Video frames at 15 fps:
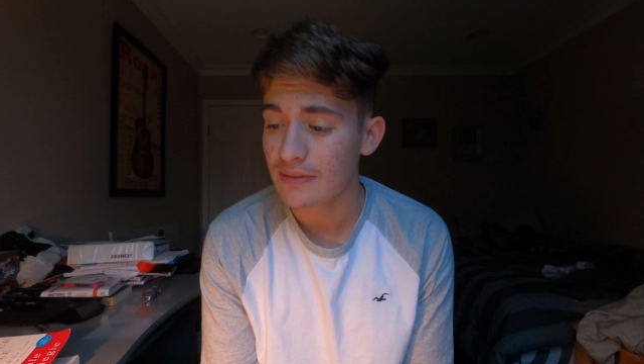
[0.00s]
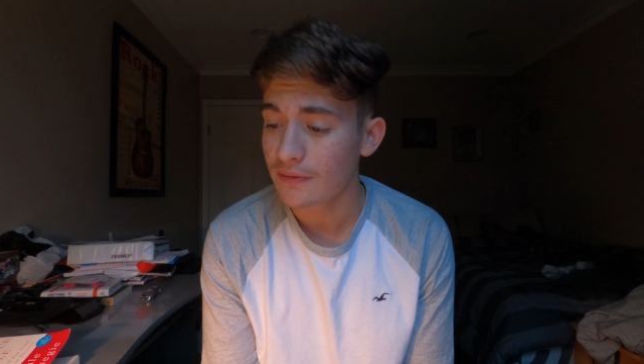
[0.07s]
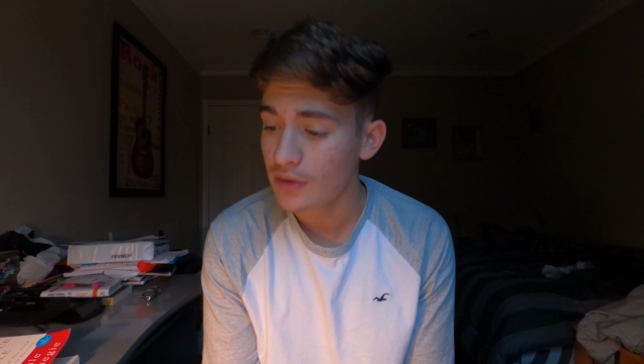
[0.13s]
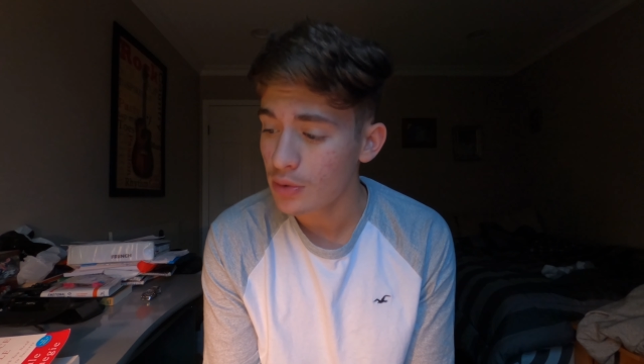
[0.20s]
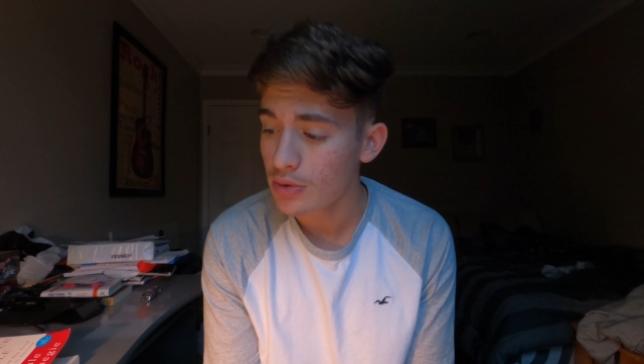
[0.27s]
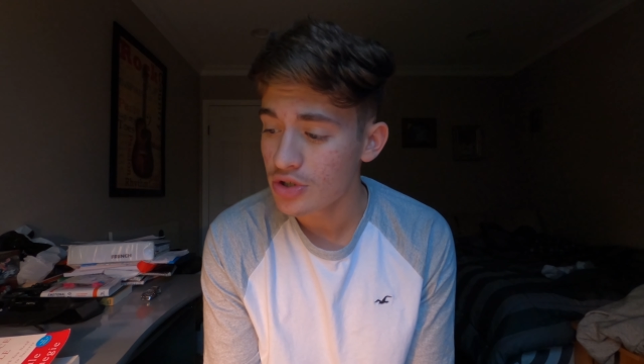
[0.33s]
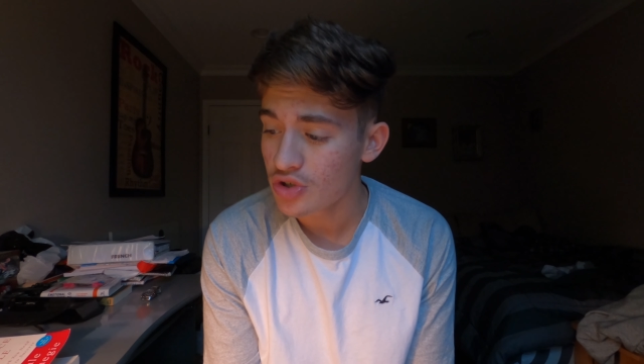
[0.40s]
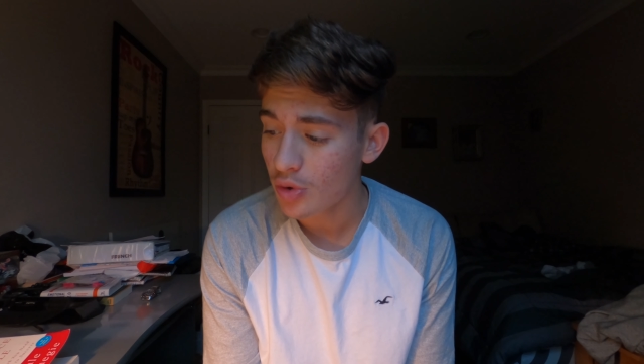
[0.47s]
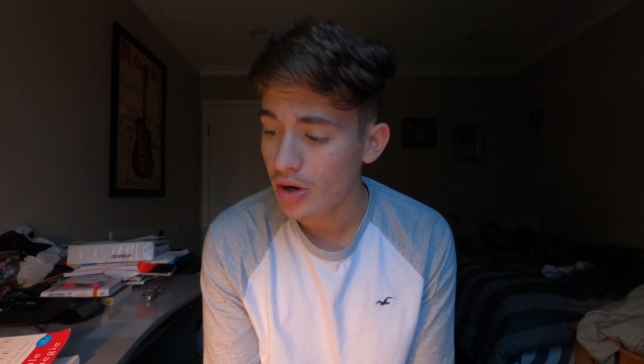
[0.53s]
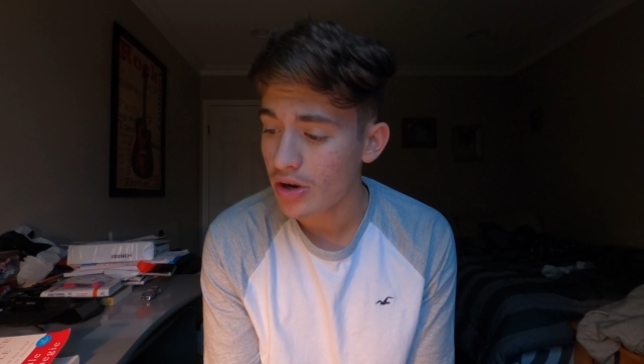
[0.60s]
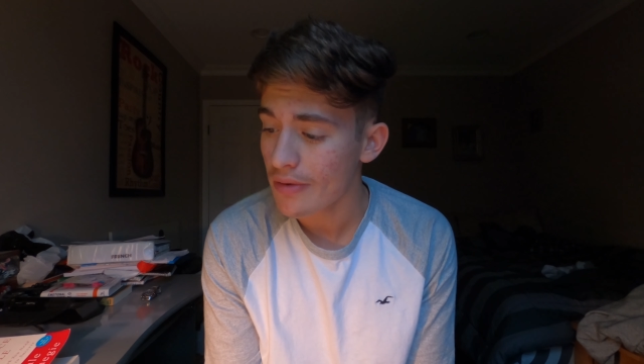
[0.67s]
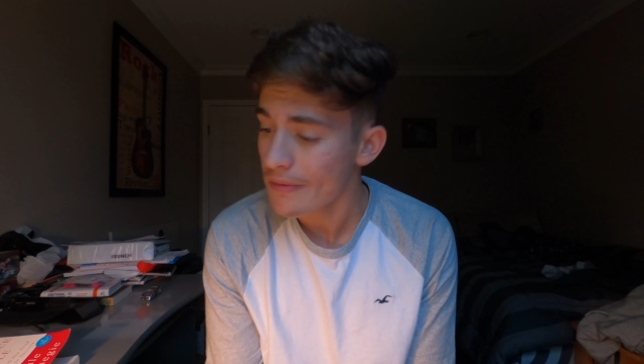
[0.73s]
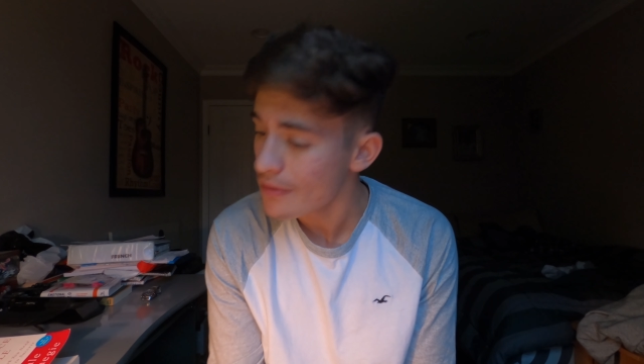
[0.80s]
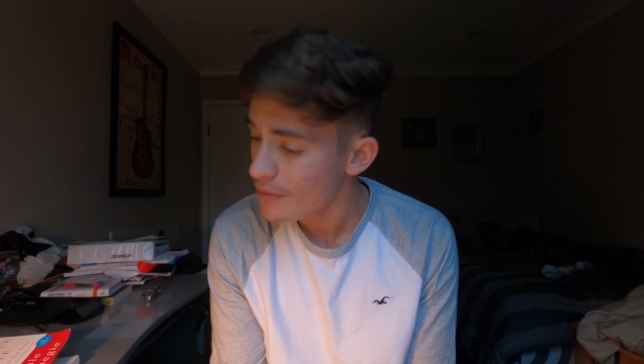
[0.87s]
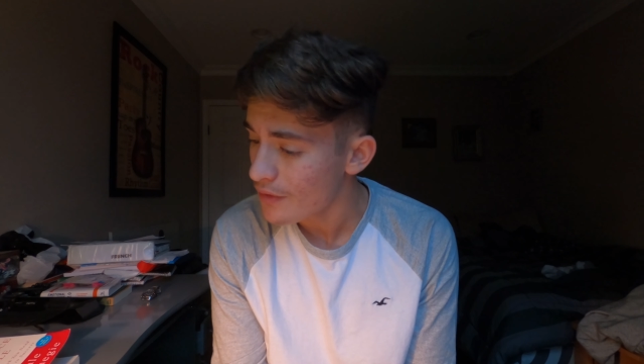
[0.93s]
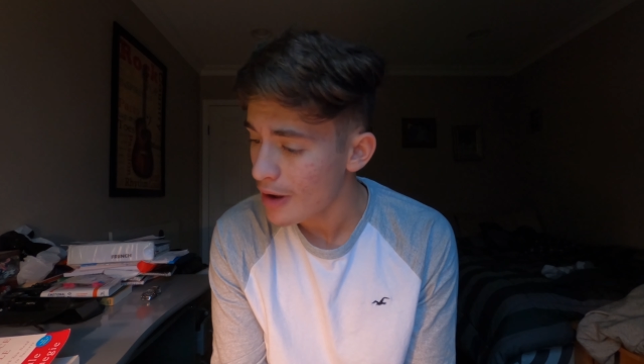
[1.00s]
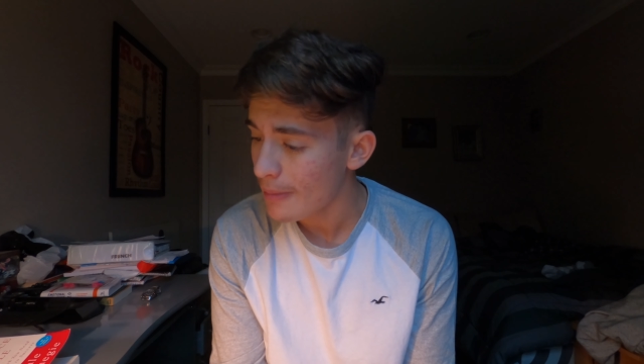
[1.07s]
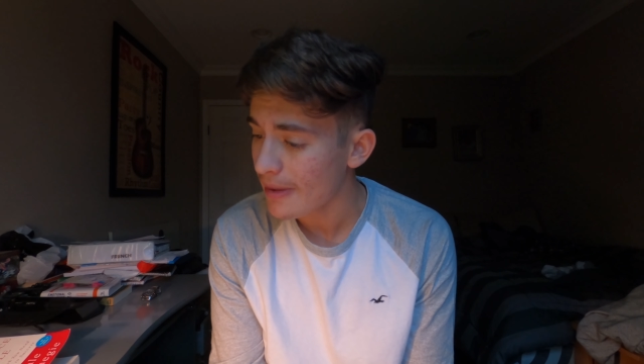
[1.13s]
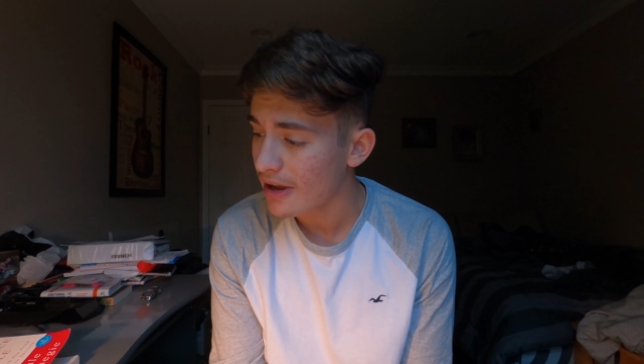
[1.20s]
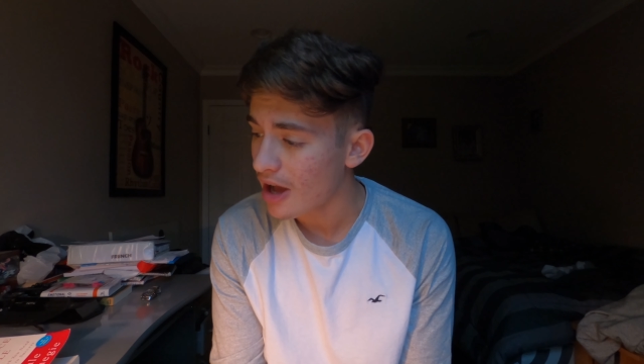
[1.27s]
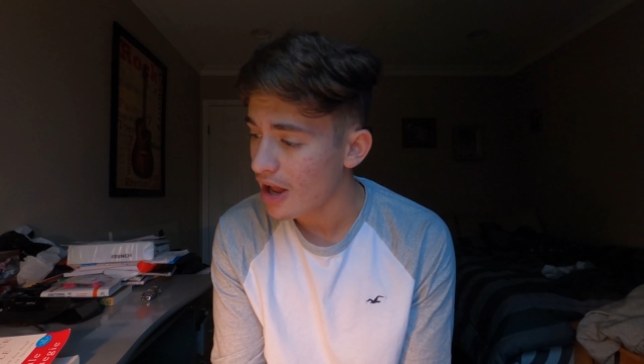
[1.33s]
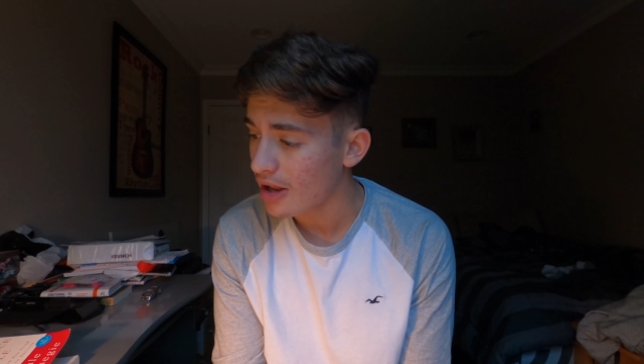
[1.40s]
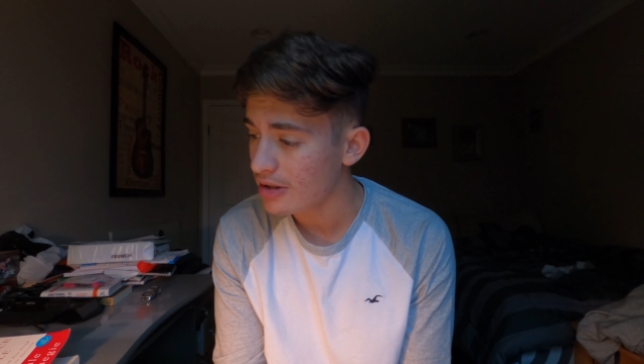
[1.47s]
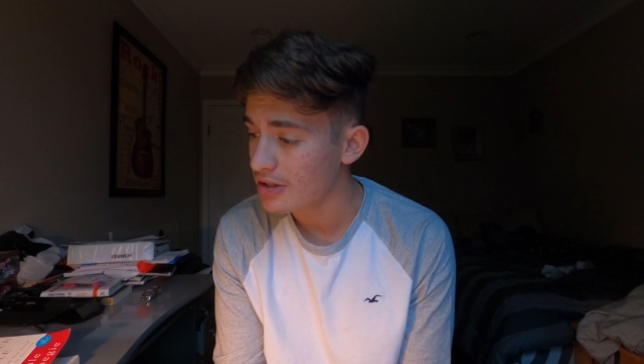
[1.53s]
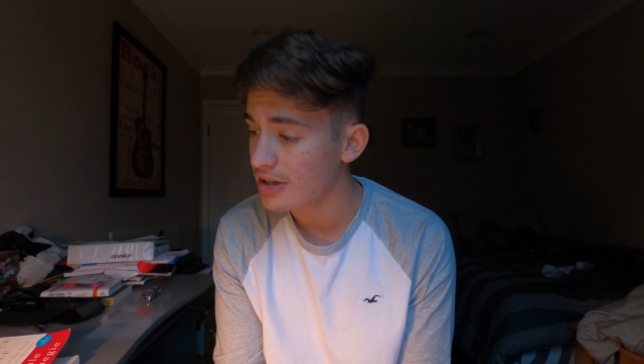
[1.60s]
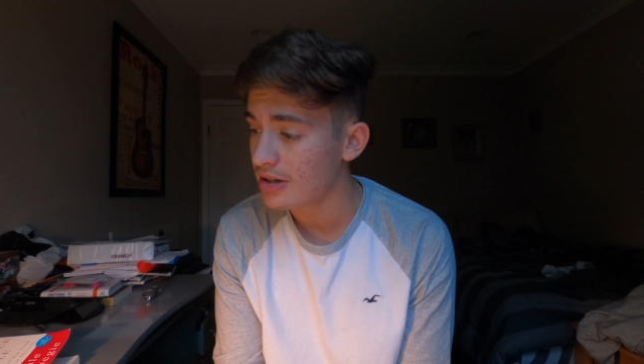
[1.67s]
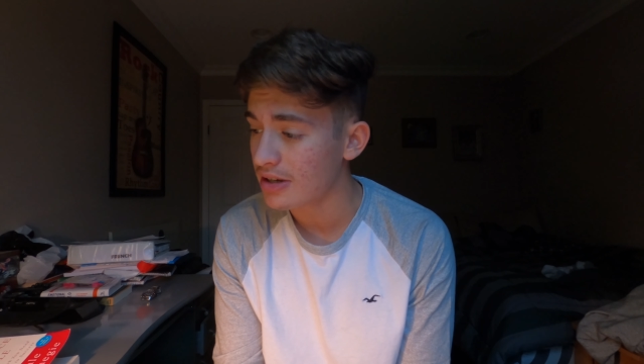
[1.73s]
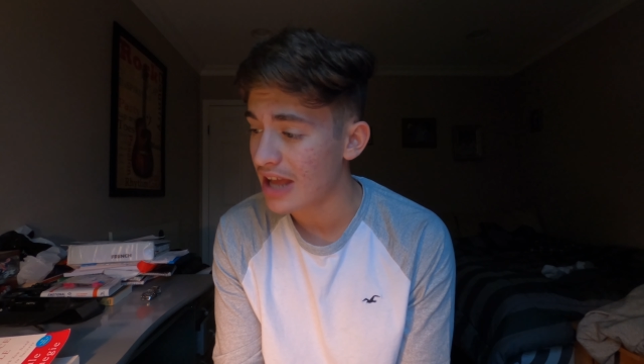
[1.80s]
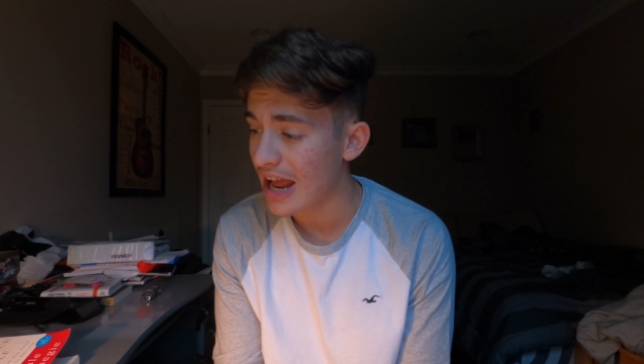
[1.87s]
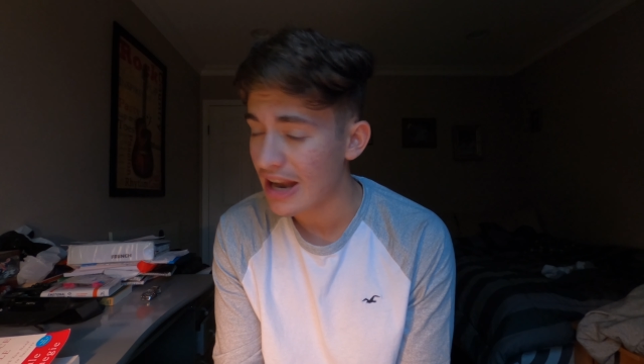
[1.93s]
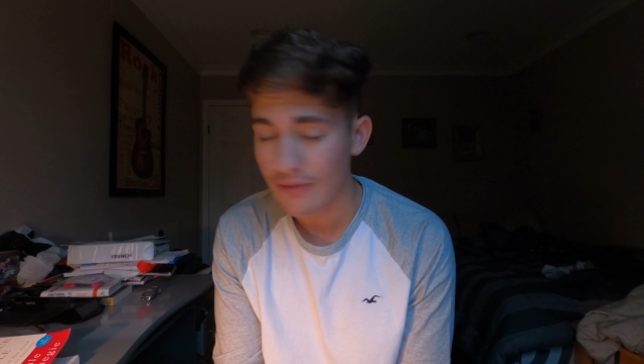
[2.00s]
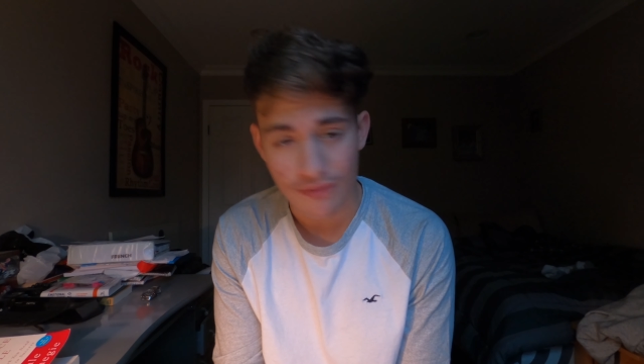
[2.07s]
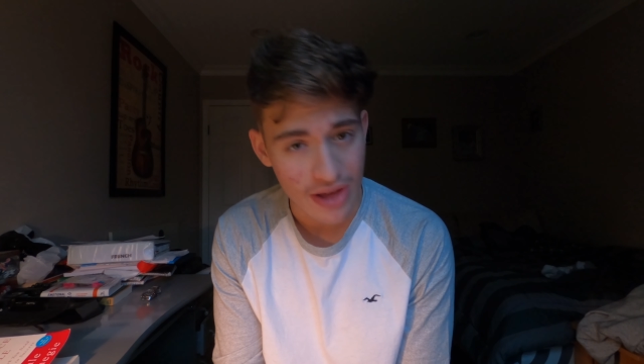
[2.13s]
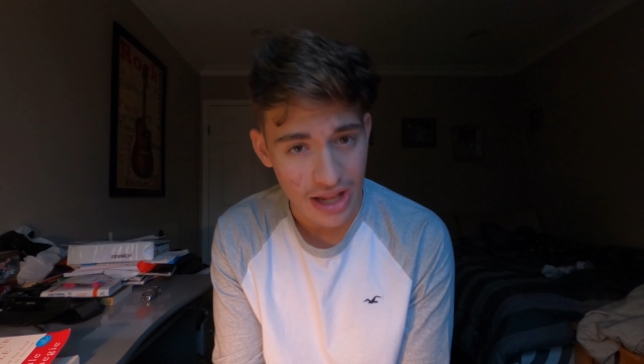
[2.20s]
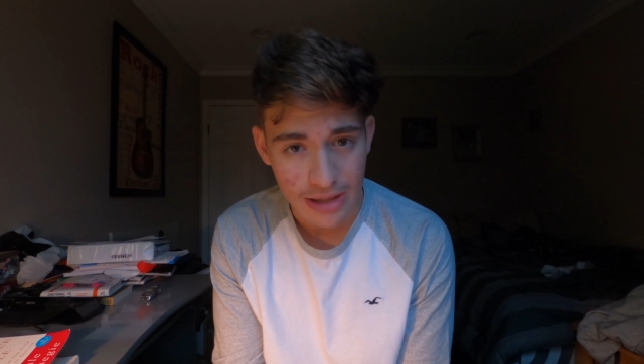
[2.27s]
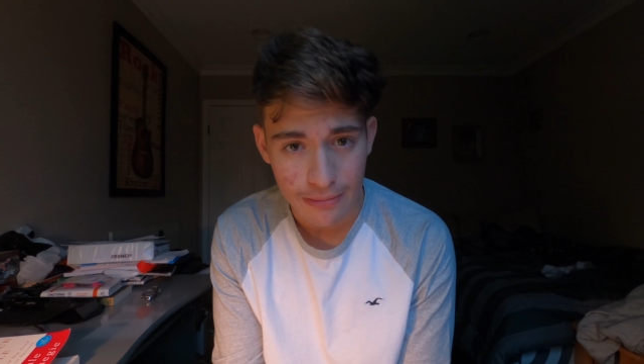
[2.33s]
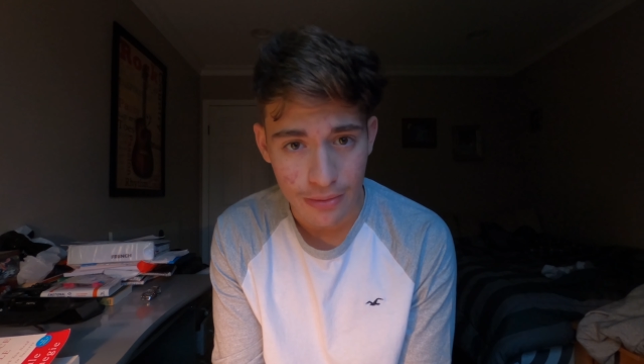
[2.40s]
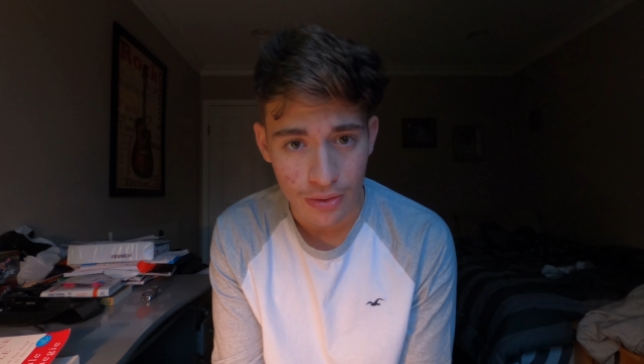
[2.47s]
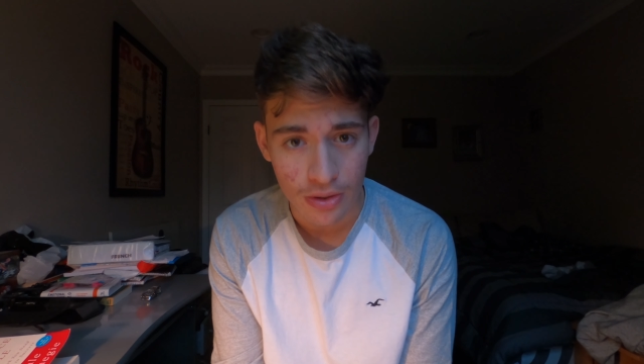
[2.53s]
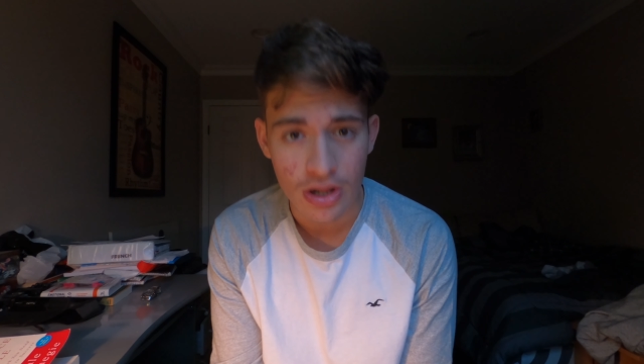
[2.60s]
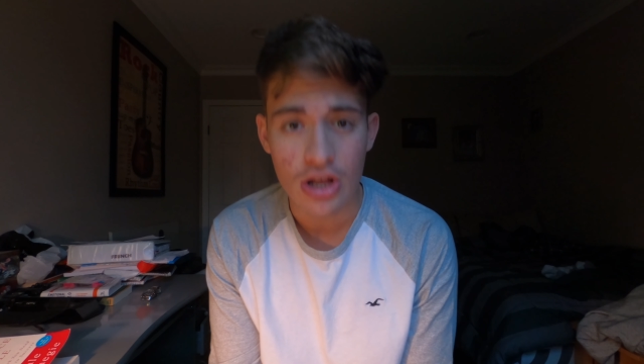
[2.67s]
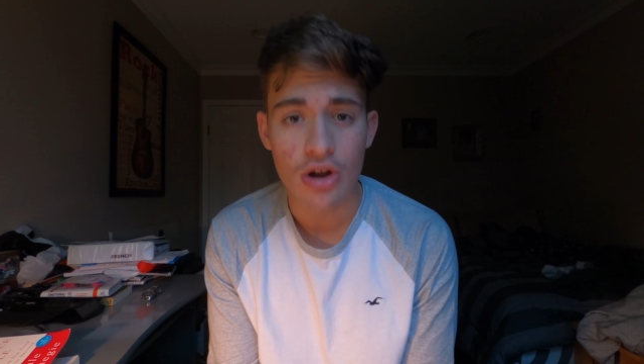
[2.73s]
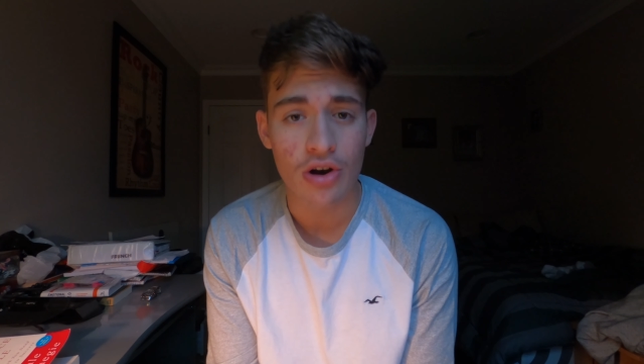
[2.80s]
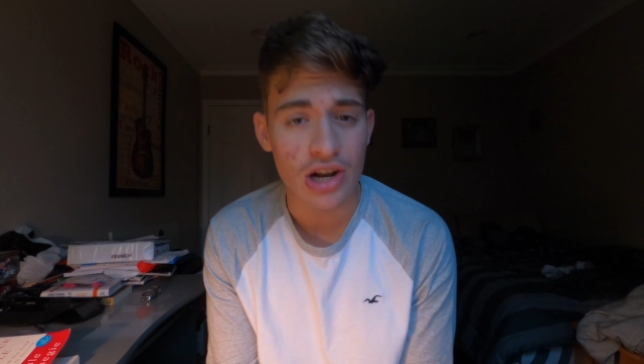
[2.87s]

if you enjoyed or if you find my content and valuable